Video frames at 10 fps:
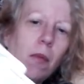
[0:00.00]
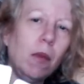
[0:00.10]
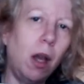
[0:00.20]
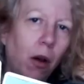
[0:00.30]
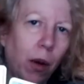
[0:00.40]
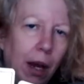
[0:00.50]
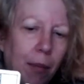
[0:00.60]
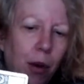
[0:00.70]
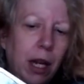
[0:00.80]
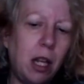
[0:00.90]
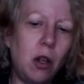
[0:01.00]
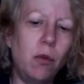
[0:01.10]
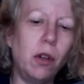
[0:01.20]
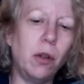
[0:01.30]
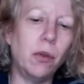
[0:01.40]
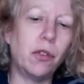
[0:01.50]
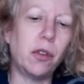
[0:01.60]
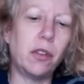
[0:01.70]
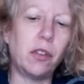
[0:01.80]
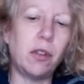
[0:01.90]
Okay, bringing you news. So
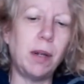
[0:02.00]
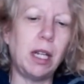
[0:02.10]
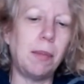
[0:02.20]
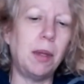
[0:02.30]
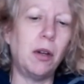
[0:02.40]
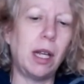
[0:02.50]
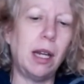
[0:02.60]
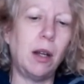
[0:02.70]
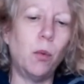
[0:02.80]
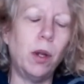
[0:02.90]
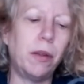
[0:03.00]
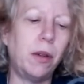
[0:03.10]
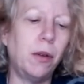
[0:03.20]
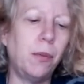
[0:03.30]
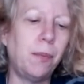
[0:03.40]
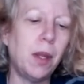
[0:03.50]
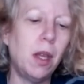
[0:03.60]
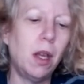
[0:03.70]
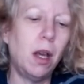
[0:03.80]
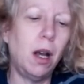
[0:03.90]
this is somebody communicating with you.
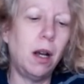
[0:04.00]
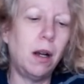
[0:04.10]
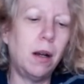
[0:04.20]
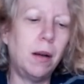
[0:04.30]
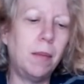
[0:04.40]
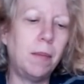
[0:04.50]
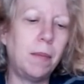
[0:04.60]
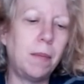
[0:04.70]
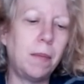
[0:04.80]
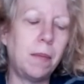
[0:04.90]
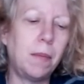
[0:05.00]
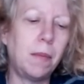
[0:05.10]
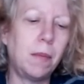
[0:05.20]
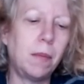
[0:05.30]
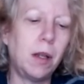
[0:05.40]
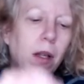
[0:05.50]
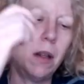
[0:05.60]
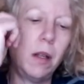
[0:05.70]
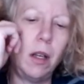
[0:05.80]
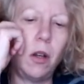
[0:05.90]

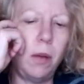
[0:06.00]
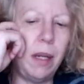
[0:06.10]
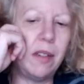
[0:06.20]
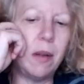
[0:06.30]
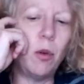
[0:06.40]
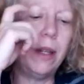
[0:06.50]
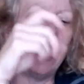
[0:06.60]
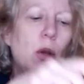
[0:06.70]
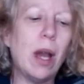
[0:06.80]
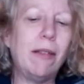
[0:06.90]
It could have been someone that you had